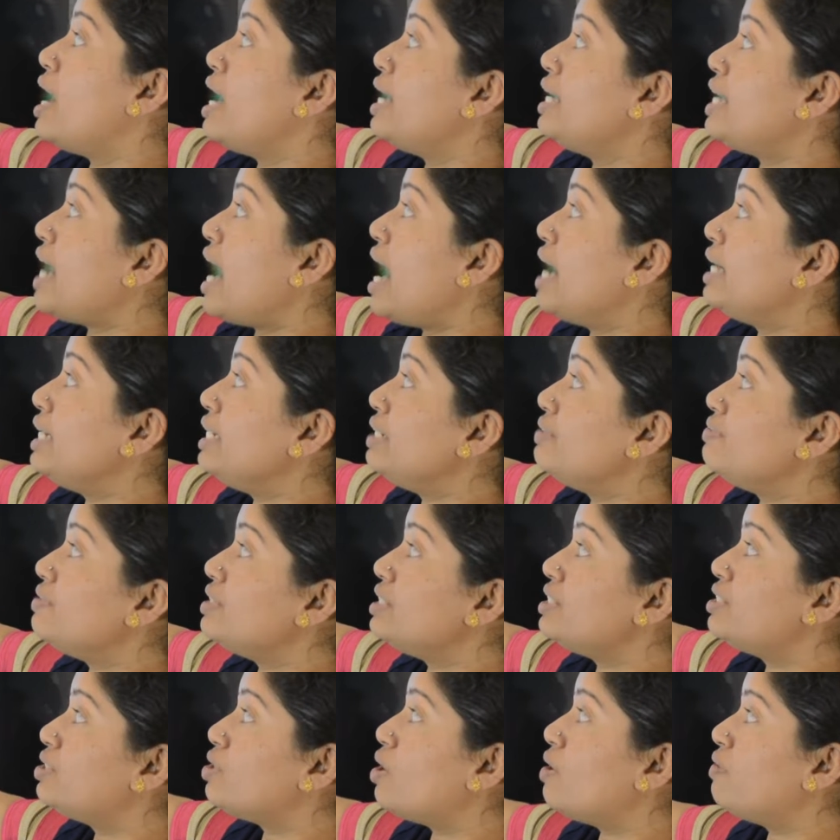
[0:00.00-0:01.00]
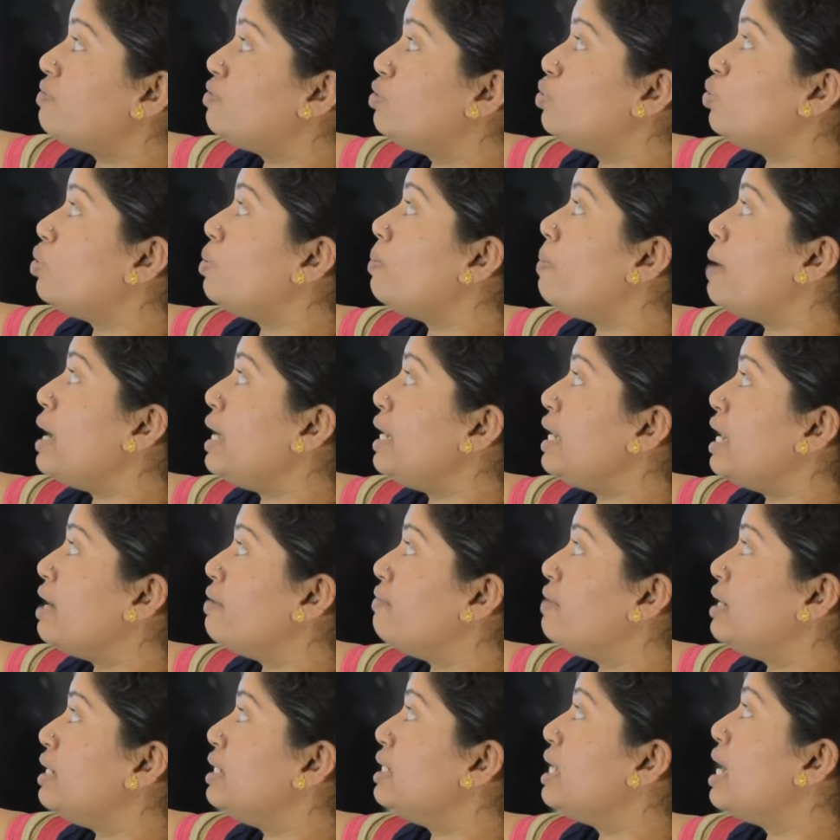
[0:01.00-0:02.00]
tan inverse of 2 by
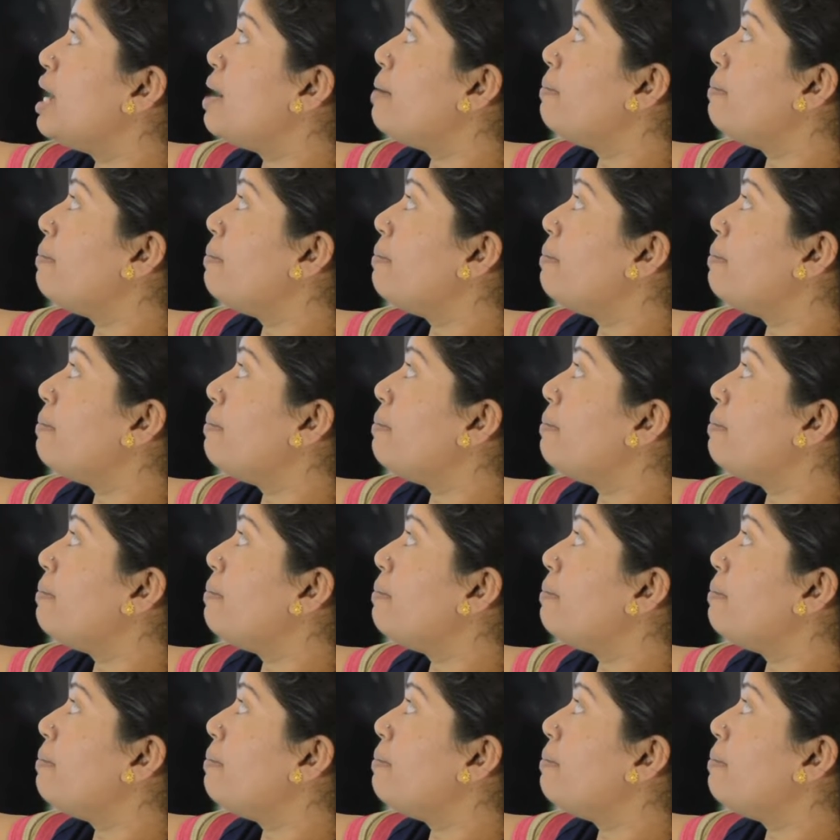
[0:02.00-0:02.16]
11